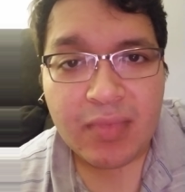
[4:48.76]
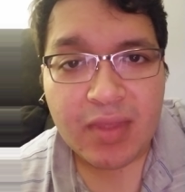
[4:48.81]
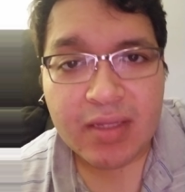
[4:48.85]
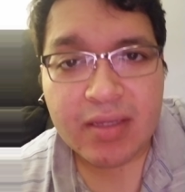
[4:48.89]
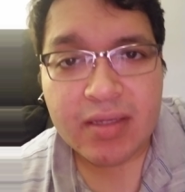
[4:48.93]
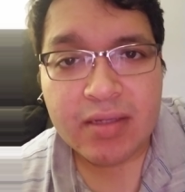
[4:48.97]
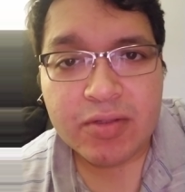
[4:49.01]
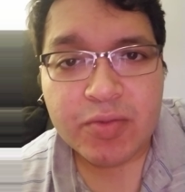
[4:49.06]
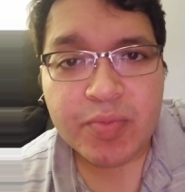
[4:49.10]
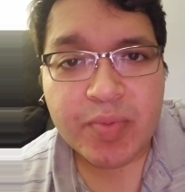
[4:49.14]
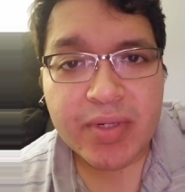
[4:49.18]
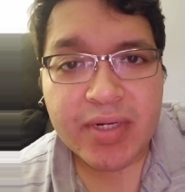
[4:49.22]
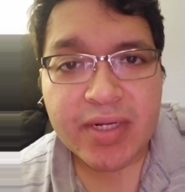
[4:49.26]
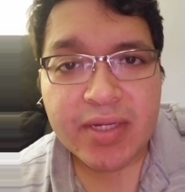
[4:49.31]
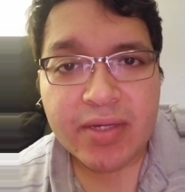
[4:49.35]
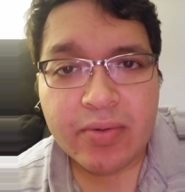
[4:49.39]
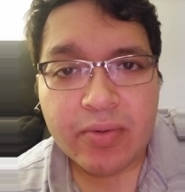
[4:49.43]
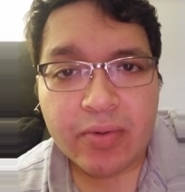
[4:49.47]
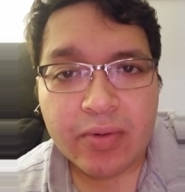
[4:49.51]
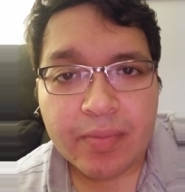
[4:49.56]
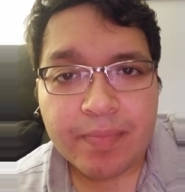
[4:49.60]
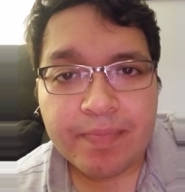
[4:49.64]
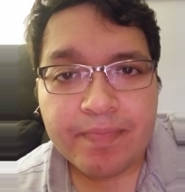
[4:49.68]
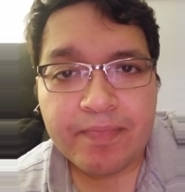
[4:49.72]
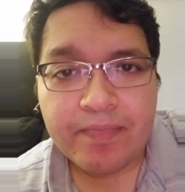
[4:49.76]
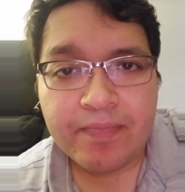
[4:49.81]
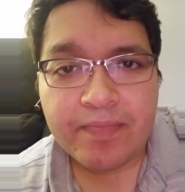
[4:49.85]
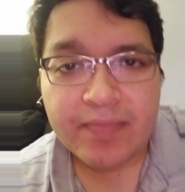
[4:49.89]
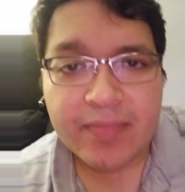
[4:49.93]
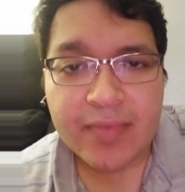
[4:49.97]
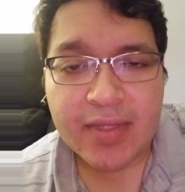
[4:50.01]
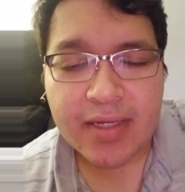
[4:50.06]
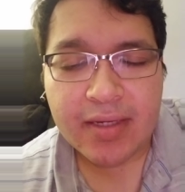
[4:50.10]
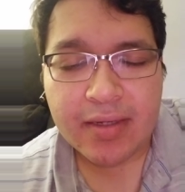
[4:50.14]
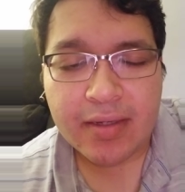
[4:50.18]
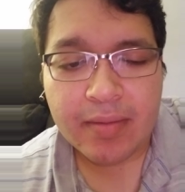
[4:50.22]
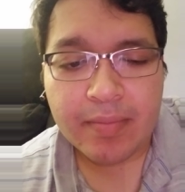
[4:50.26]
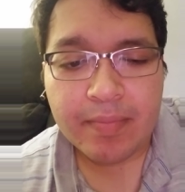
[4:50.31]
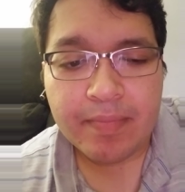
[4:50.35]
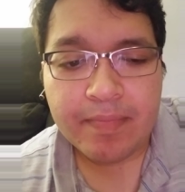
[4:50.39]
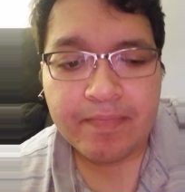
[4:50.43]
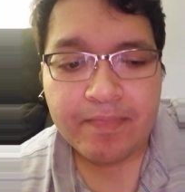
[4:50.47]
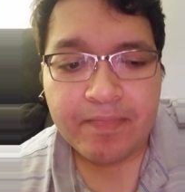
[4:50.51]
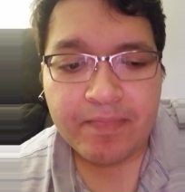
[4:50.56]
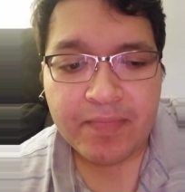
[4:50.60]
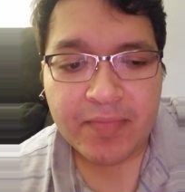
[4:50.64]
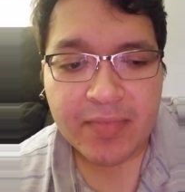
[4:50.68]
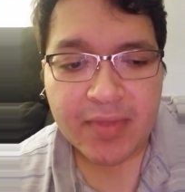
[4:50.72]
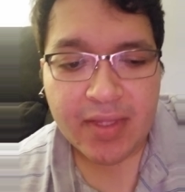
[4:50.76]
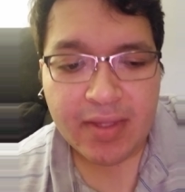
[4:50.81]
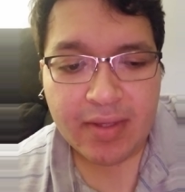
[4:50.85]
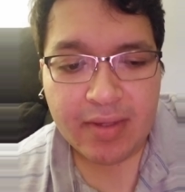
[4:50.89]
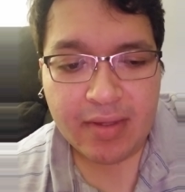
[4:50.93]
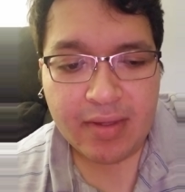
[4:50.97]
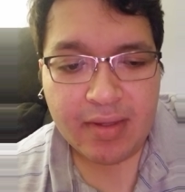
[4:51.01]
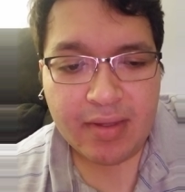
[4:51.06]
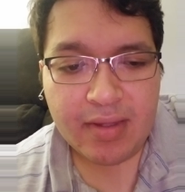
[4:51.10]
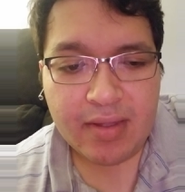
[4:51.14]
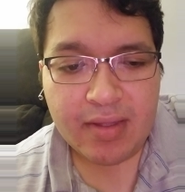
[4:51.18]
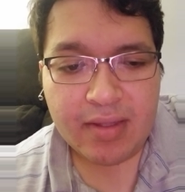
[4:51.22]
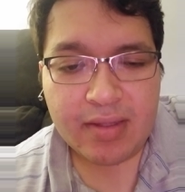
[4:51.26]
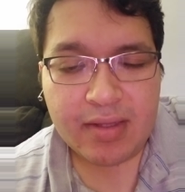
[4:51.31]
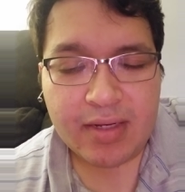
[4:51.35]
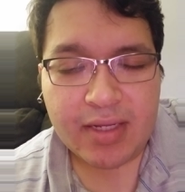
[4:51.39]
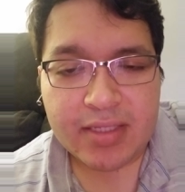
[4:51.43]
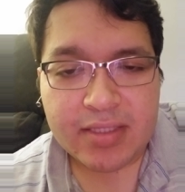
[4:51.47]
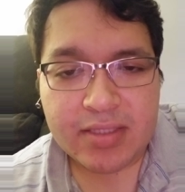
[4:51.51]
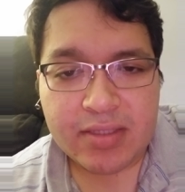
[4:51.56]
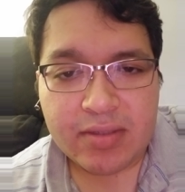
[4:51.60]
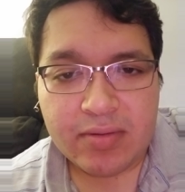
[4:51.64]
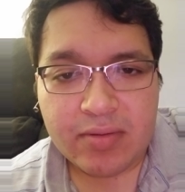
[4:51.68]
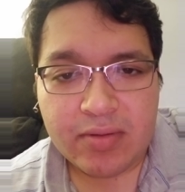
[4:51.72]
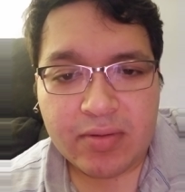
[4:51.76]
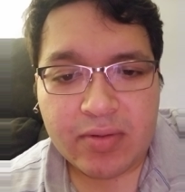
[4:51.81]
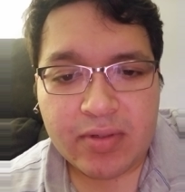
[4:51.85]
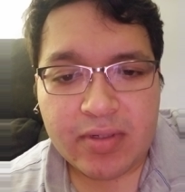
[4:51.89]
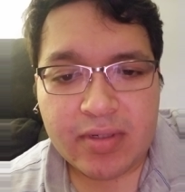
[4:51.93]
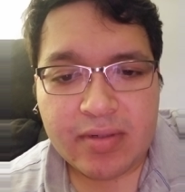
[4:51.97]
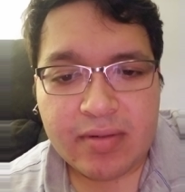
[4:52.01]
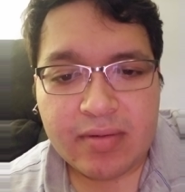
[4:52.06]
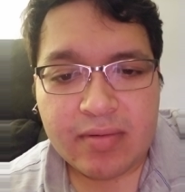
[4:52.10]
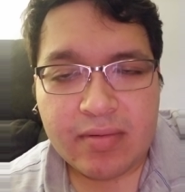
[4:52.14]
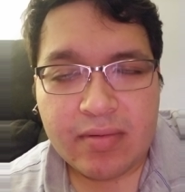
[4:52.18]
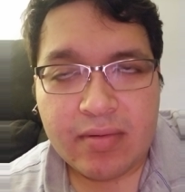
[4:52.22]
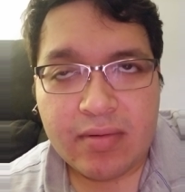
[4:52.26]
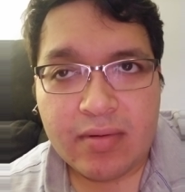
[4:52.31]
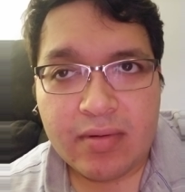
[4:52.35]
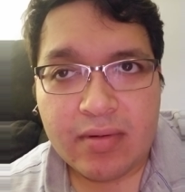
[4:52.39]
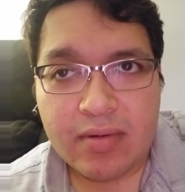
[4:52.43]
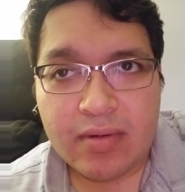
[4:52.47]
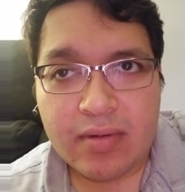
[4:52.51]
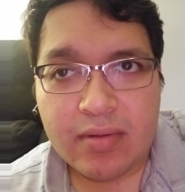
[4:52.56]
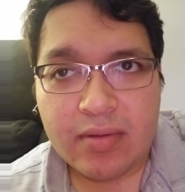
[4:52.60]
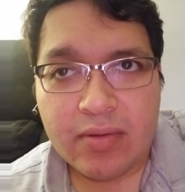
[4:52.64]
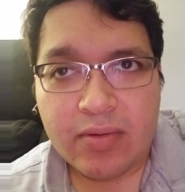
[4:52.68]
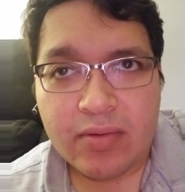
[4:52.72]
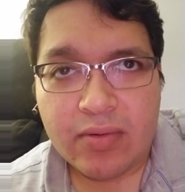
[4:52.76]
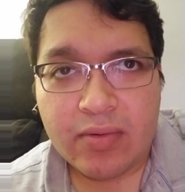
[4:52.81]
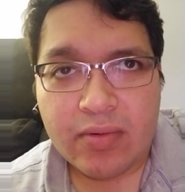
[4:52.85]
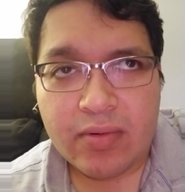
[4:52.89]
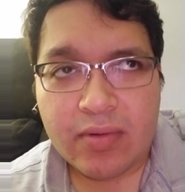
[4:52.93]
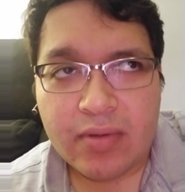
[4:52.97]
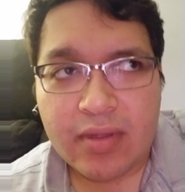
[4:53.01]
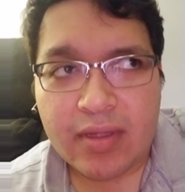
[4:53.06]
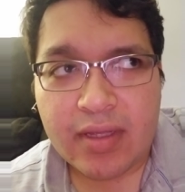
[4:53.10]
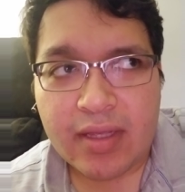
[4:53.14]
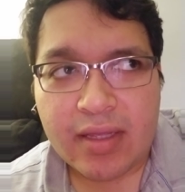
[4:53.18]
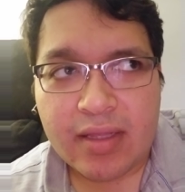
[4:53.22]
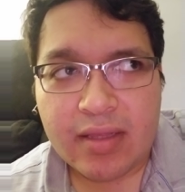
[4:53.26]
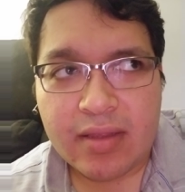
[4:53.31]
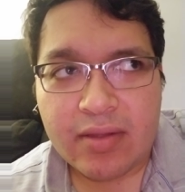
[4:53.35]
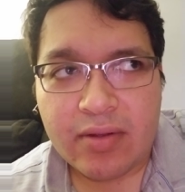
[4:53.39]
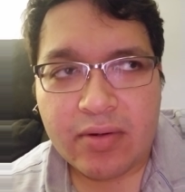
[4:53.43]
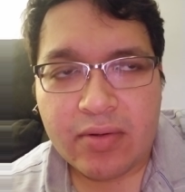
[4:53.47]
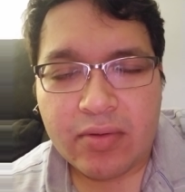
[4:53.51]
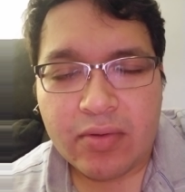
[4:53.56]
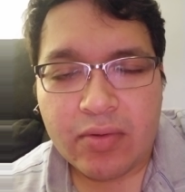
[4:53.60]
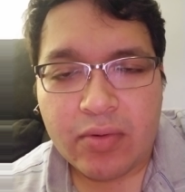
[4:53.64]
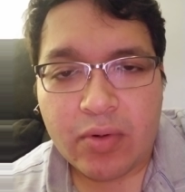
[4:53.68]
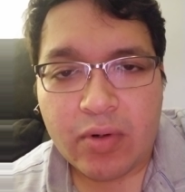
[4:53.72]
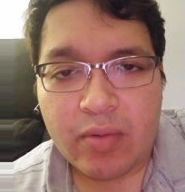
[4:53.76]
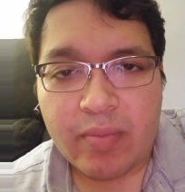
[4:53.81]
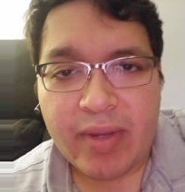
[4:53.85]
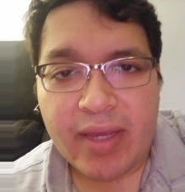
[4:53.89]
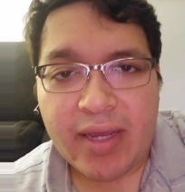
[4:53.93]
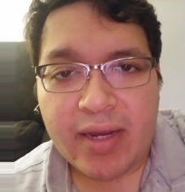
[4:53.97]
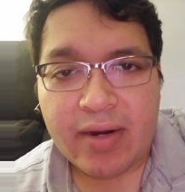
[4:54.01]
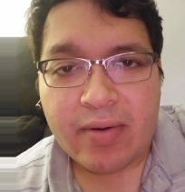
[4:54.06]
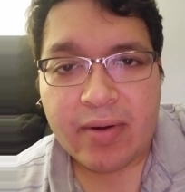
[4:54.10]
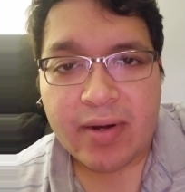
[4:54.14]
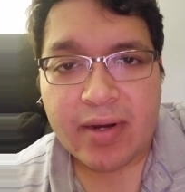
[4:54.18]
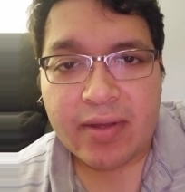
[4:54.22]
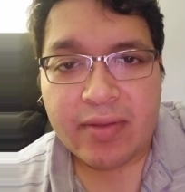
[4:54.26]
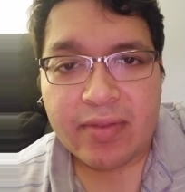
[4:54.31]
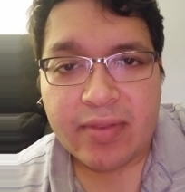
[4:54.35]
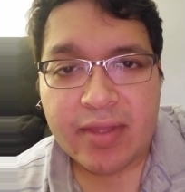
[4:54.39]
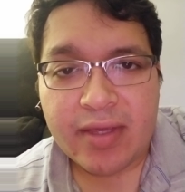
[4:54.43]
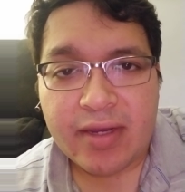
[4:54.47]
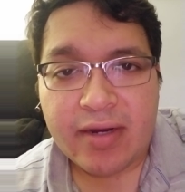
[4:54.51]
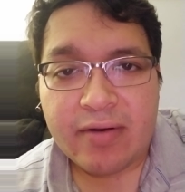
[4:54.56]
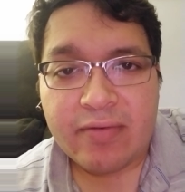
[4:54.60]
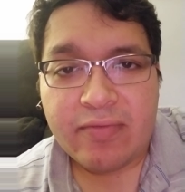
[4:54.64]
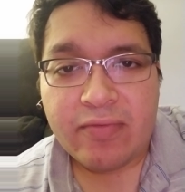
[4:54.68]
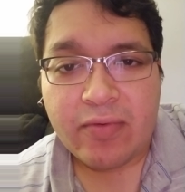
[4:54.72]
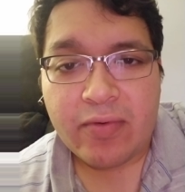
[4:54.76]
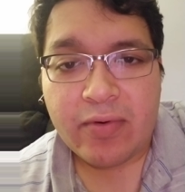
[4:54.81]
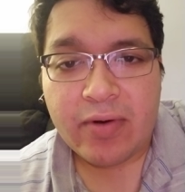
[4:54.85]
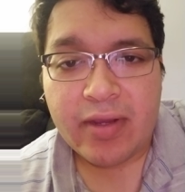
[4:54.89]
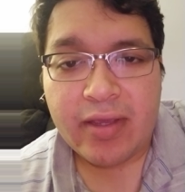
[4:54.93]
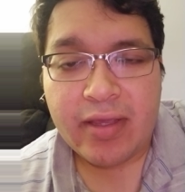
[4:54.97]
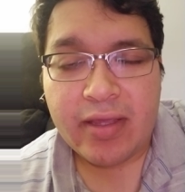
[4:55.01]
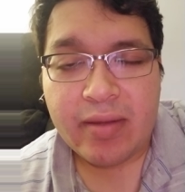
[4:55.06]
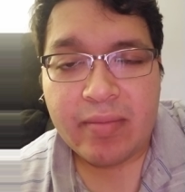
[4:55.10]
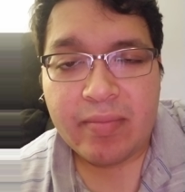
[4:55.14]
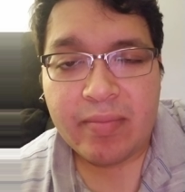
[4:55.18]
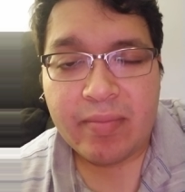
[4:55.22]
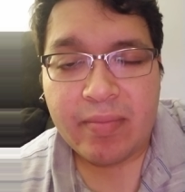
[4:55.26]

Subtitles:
it was pretty cool. A nice little lore background there for him.